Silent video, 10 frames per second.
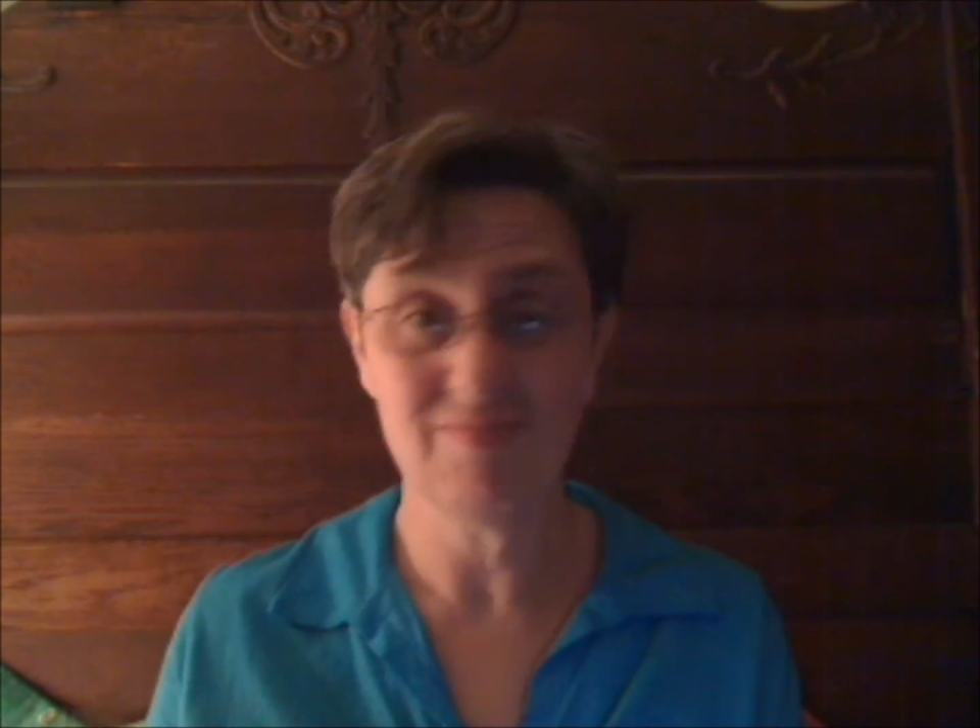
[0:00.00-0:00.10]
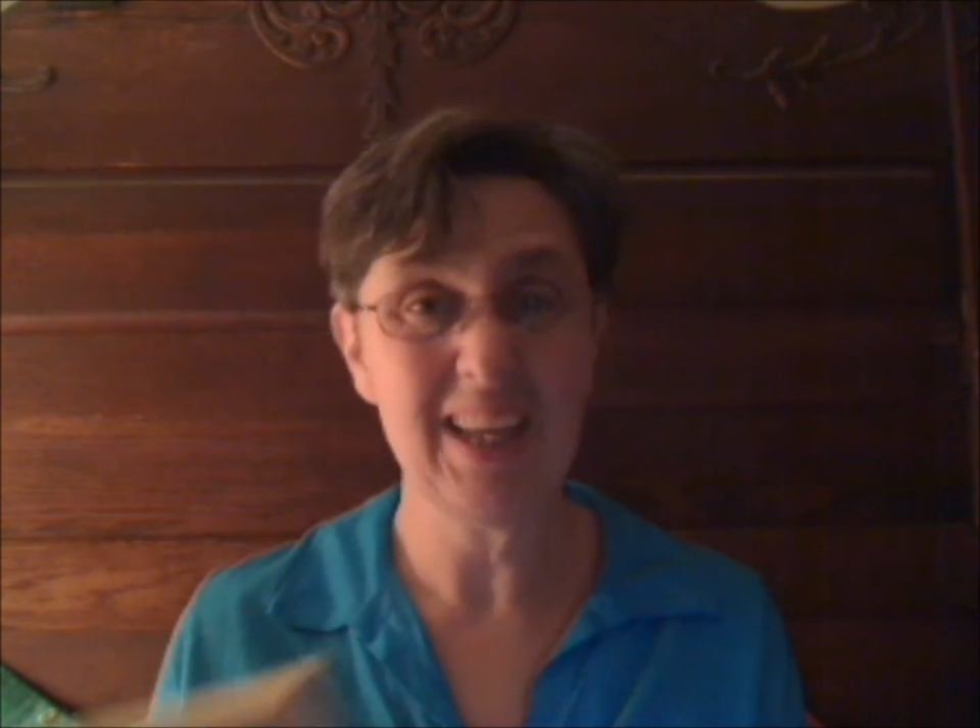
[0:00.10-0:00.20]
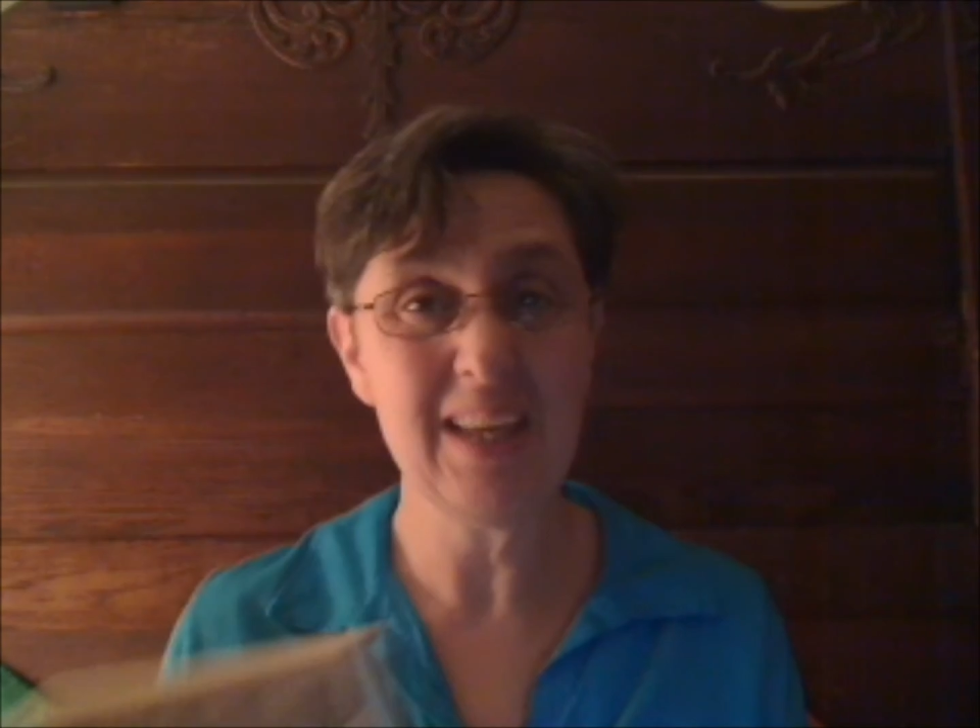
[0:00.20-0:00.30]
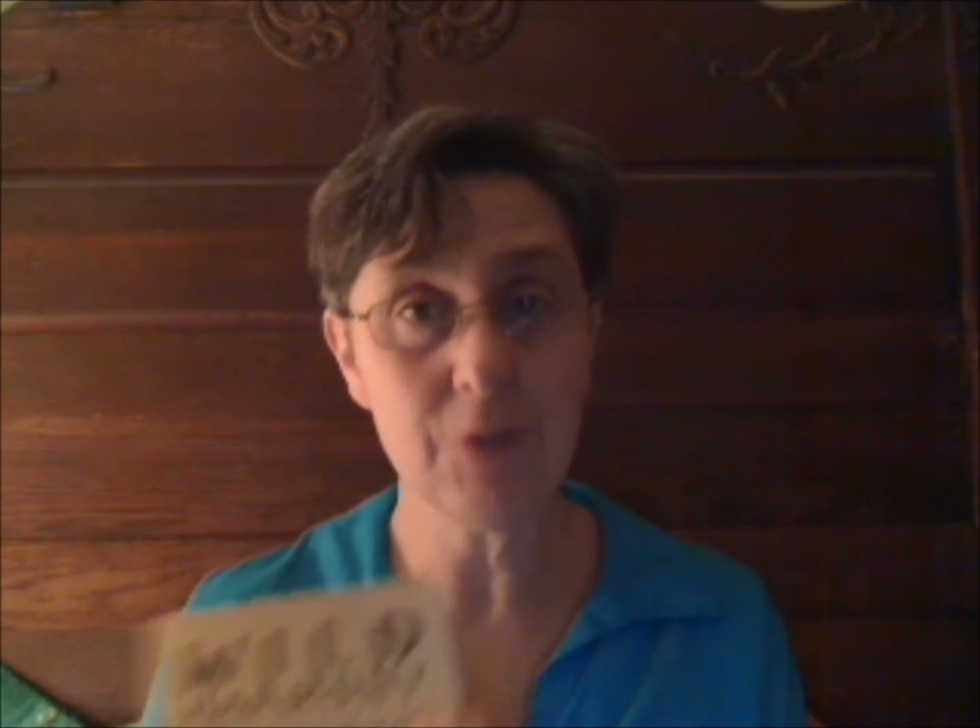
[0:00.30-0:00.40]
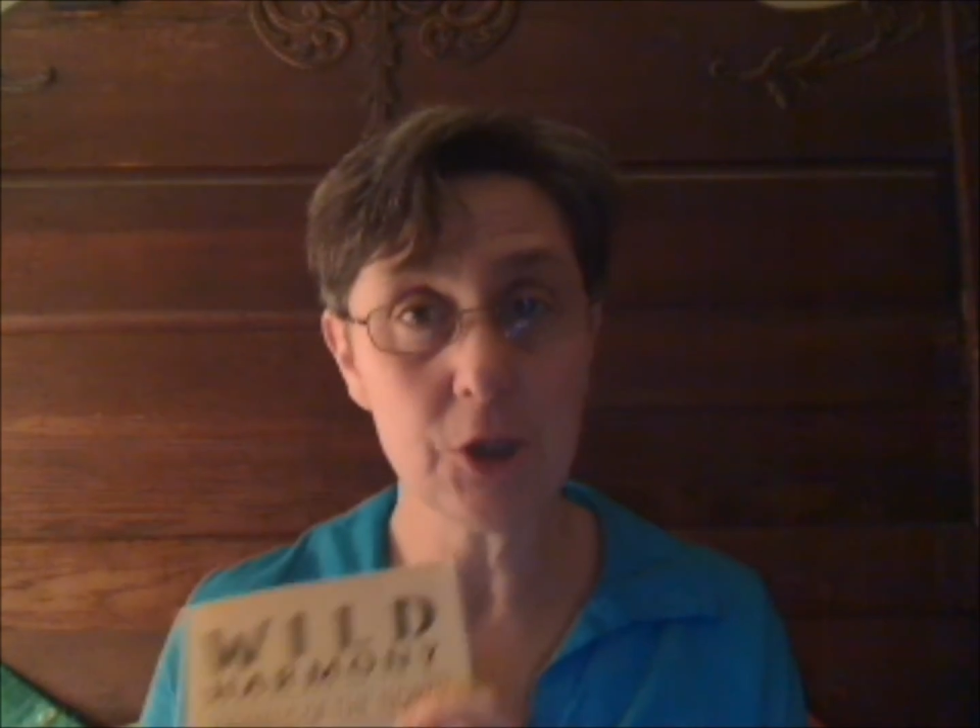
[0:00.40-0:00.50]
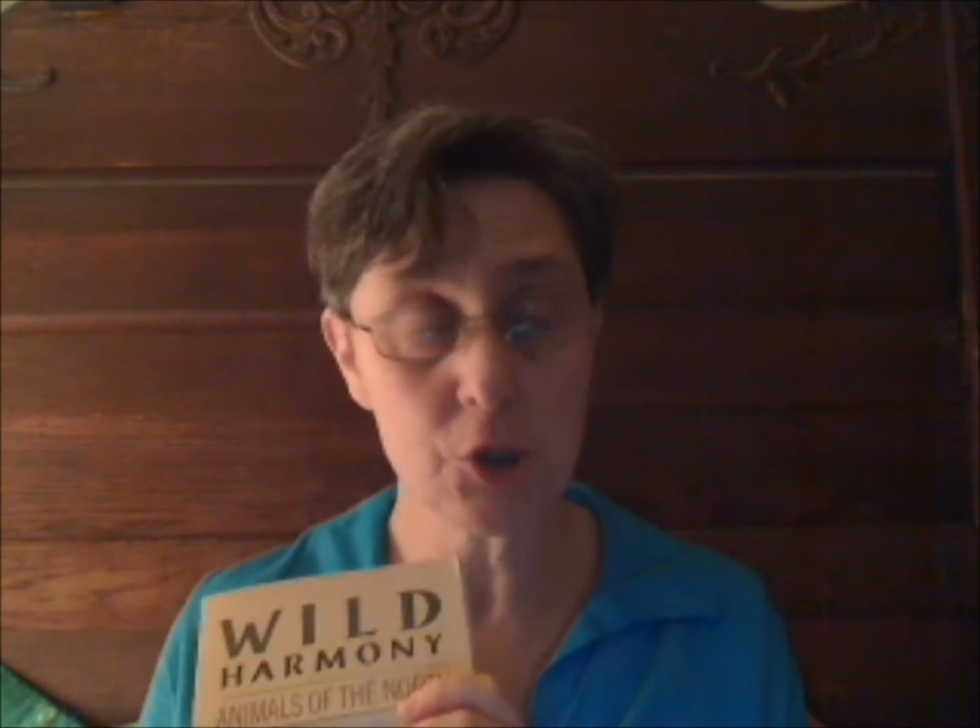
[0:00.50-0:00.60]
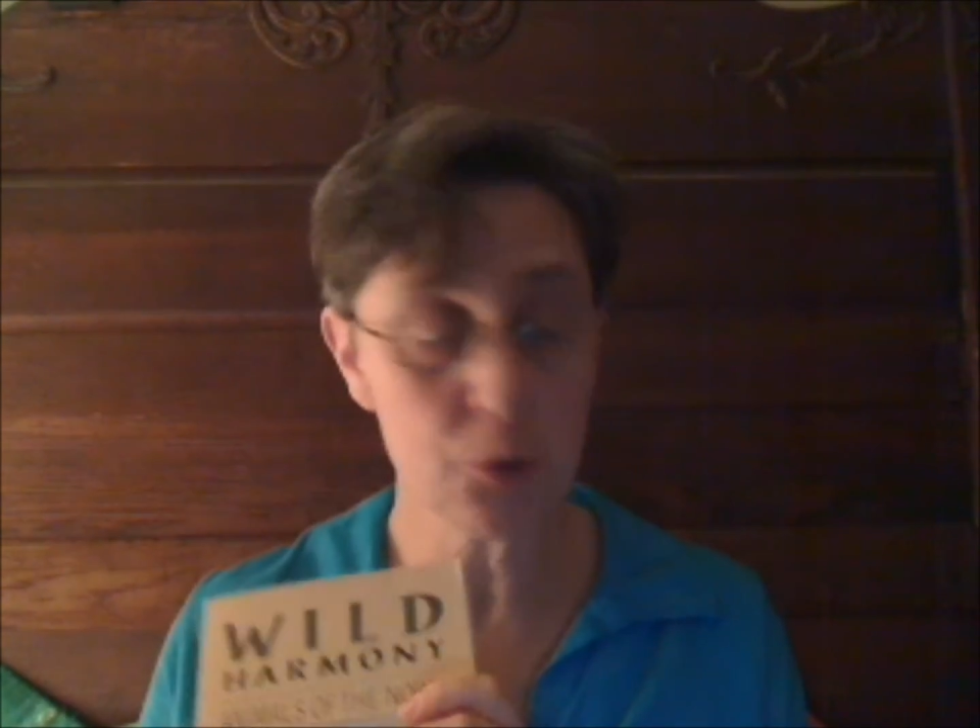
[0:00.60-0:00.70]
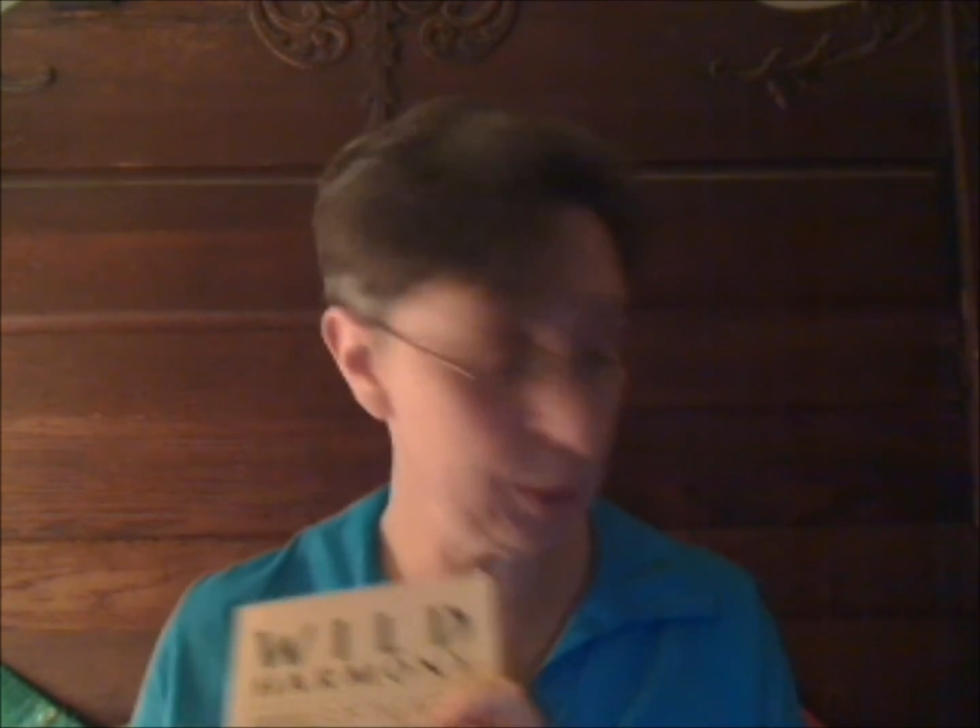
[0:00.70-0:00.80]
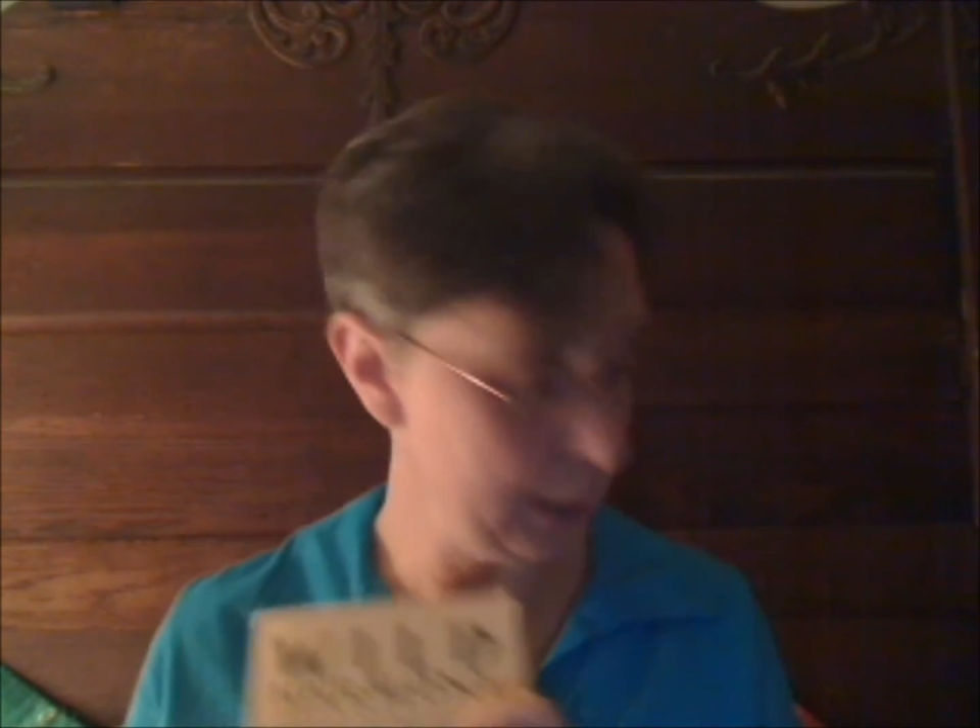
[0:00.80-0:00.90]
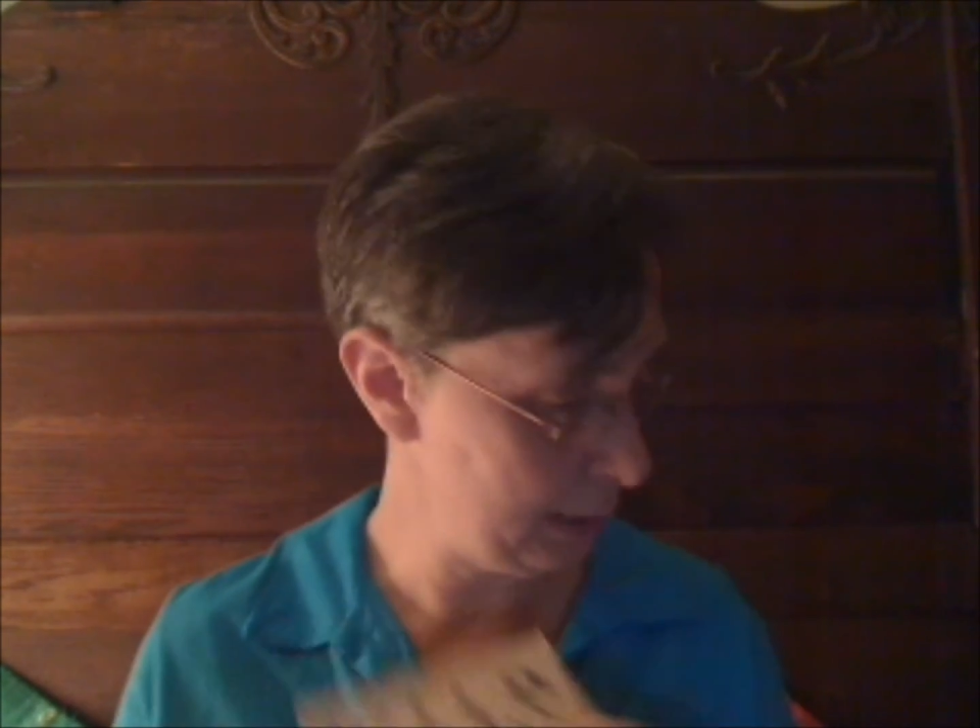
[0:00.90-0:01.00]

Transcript: even a tree